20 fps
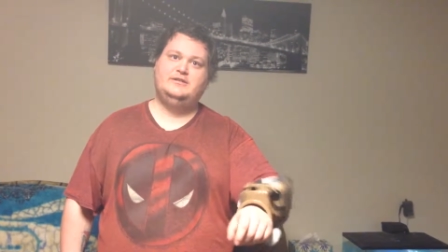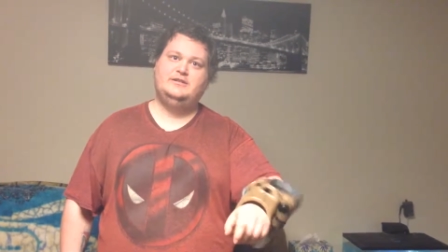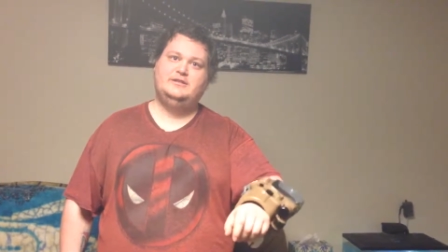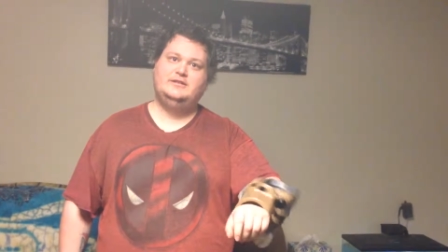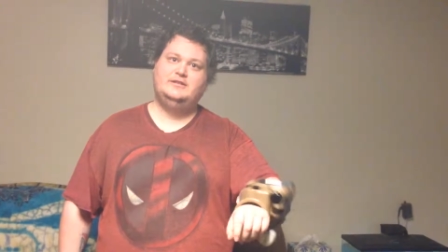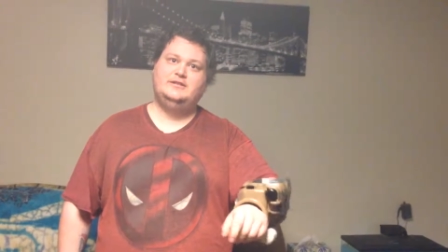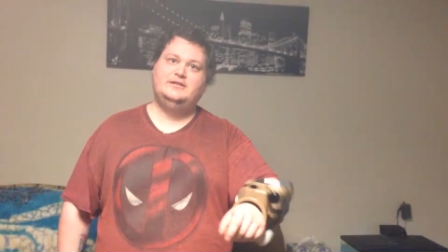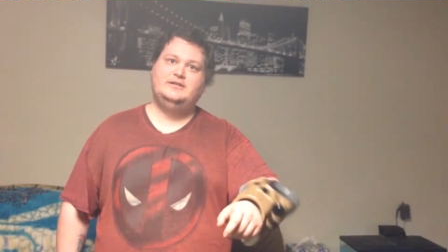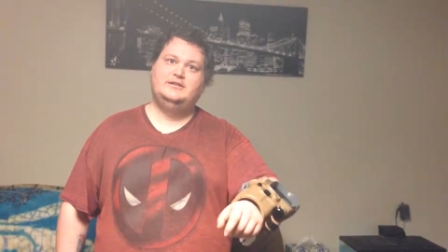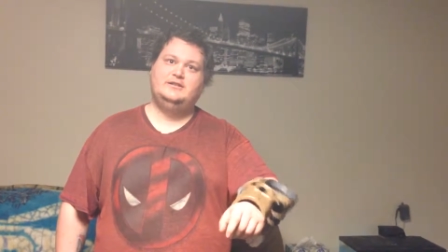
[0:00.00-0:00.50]

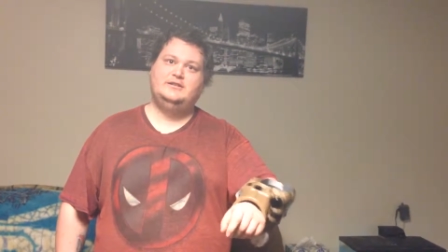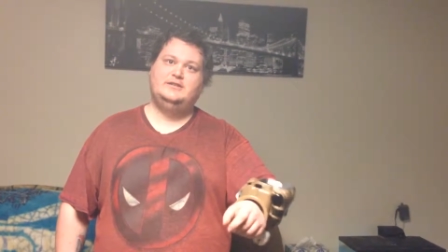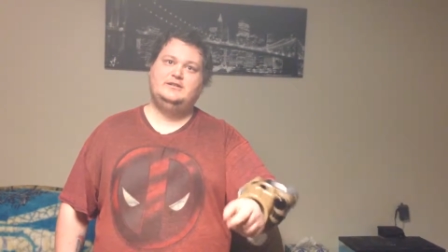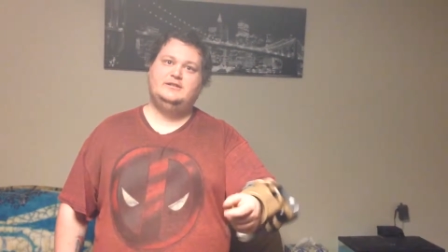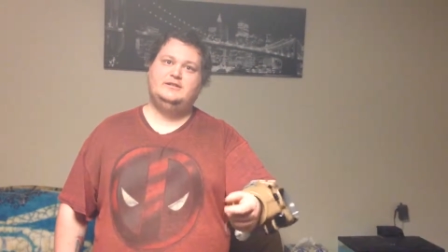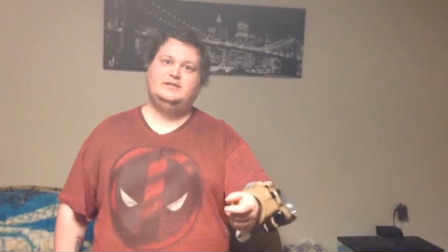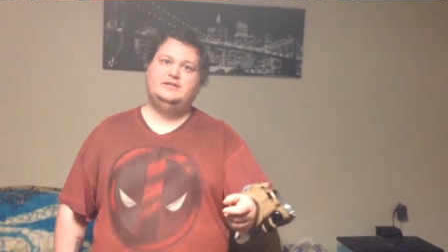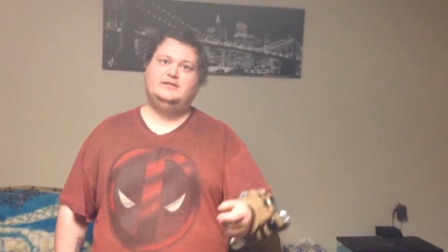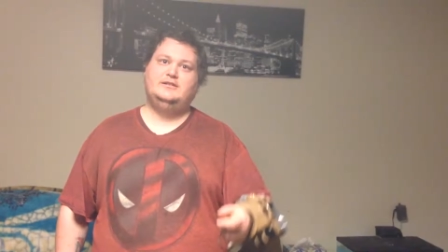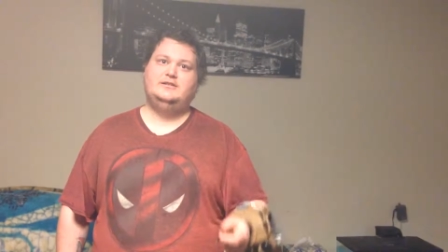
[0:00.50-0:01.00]
Wait, no, uh, it's not
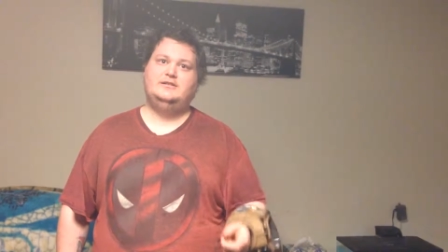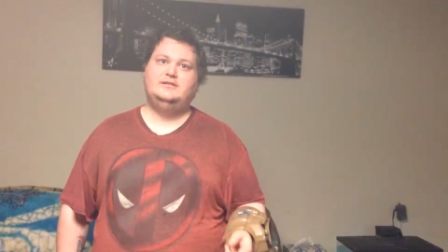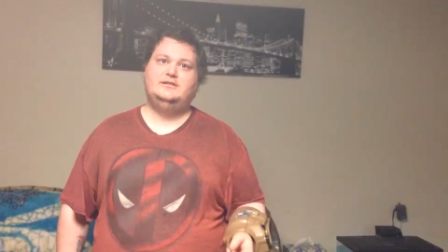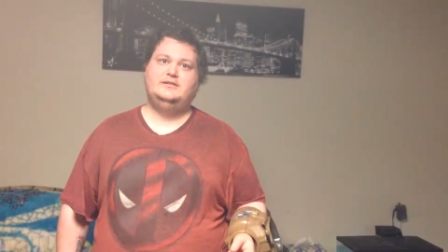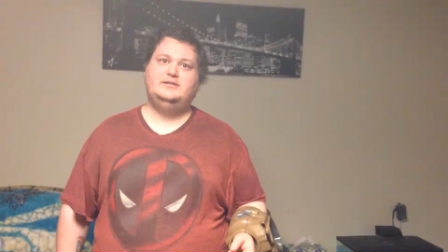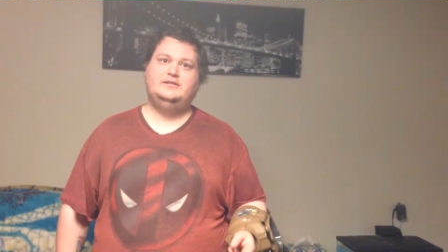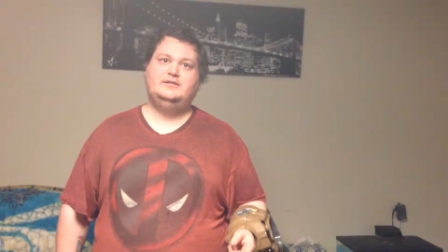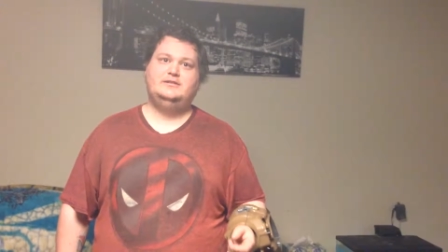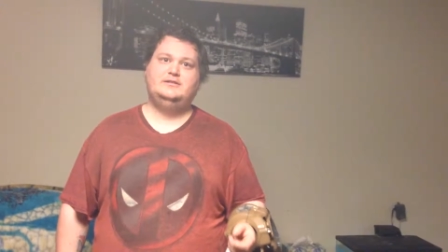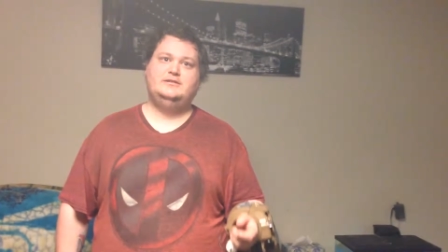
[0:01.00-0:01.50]
on super
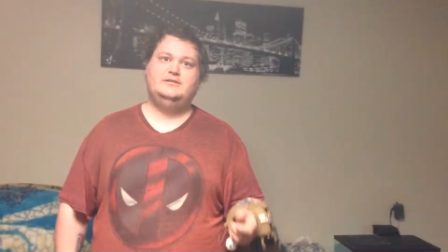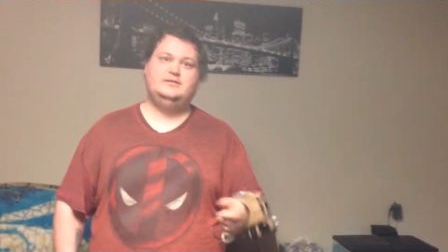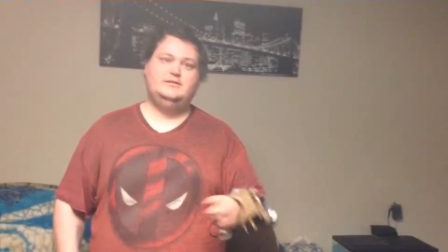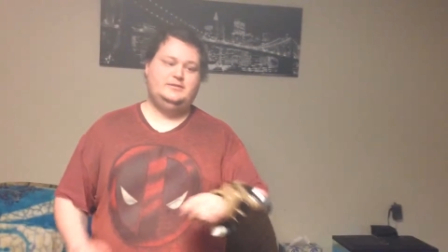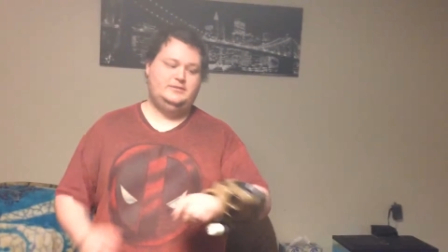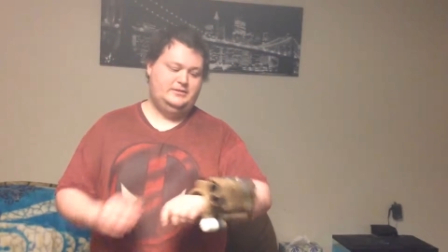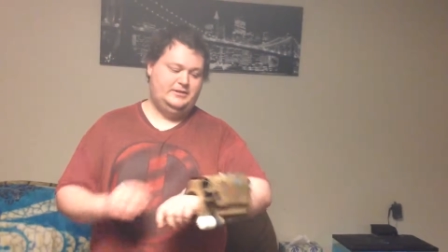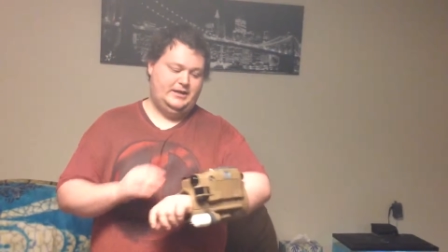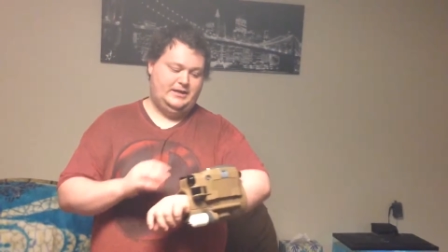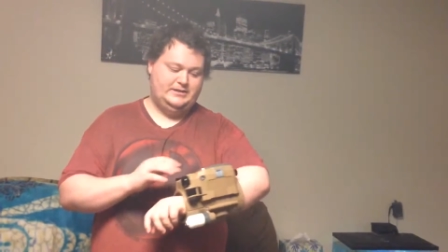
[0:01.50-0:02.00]
tight, but
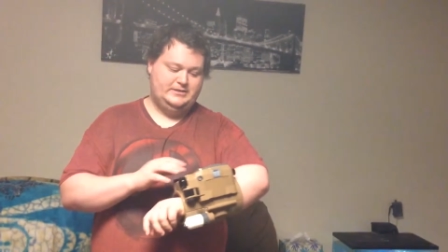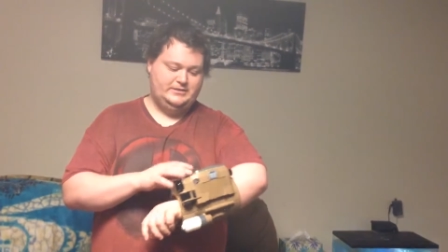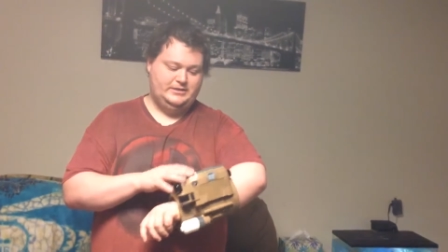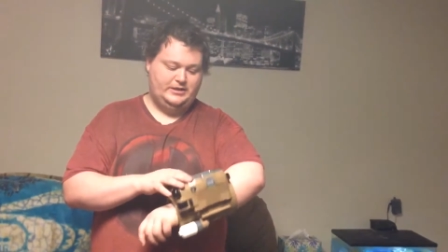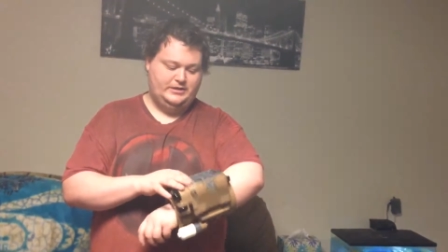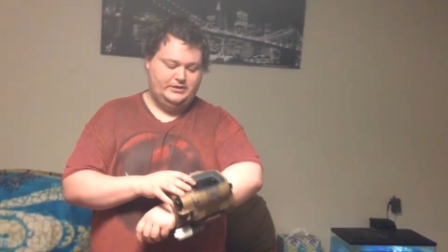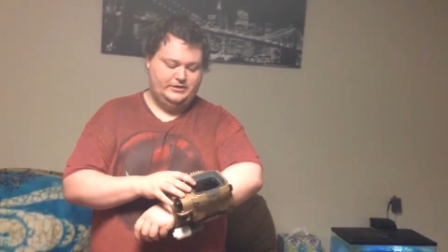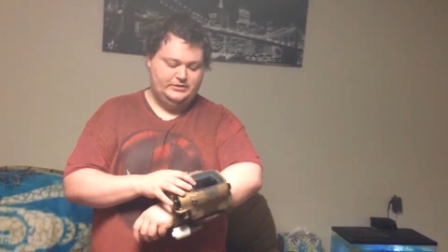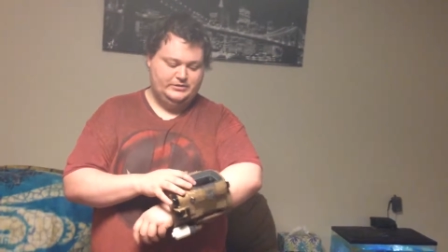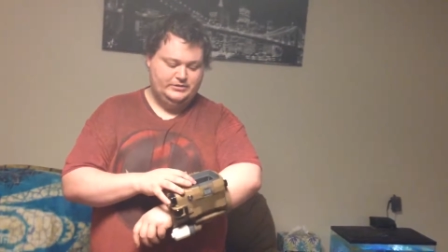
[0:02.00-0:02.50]
yeah, it's
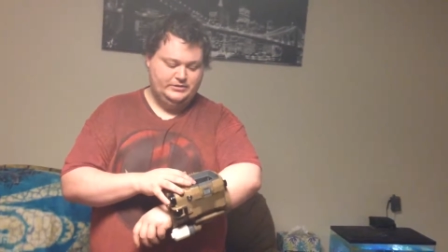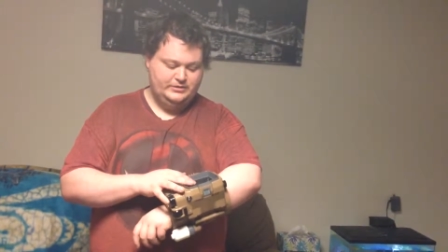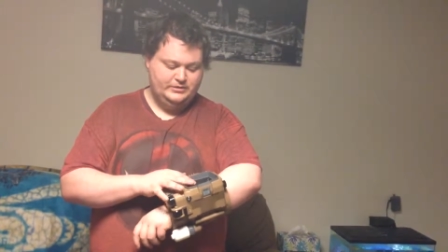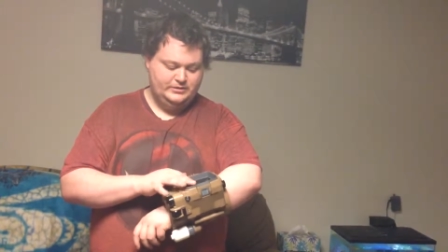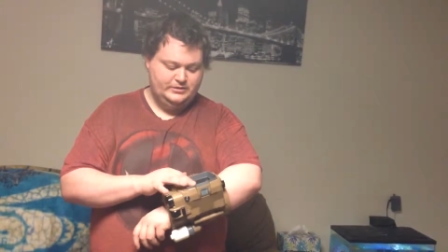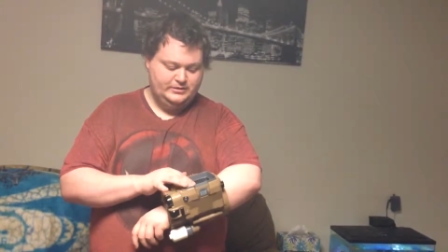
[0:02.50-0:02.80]
not on.